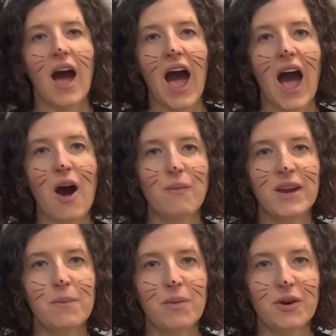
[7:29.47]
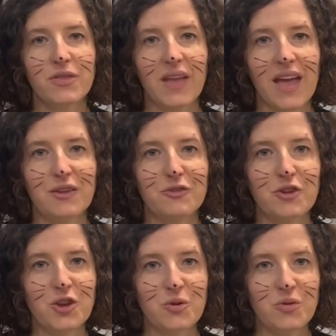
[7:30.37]
How many birthdays do
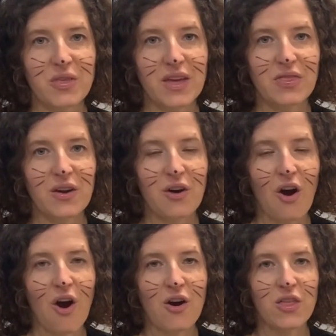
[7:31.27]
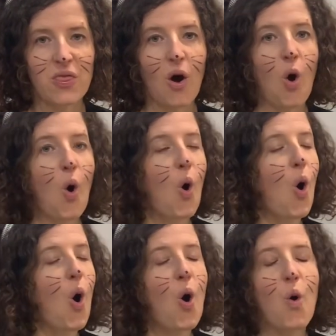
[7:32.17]
you think there are in the
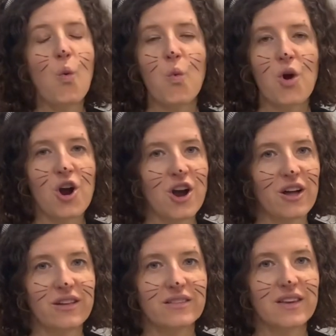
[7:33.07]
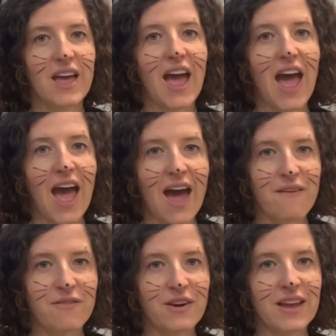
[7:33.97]
whole world
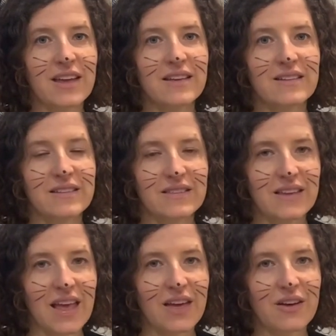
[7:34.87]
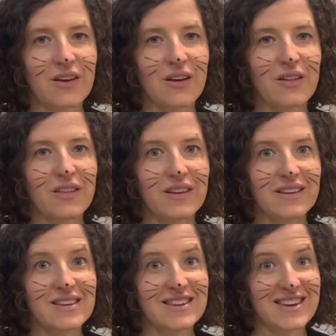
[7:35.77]
every single
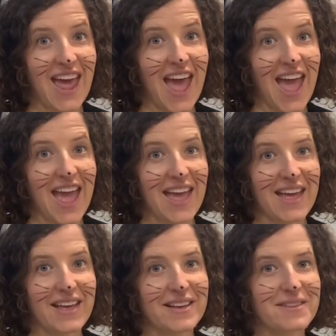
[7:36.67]
day?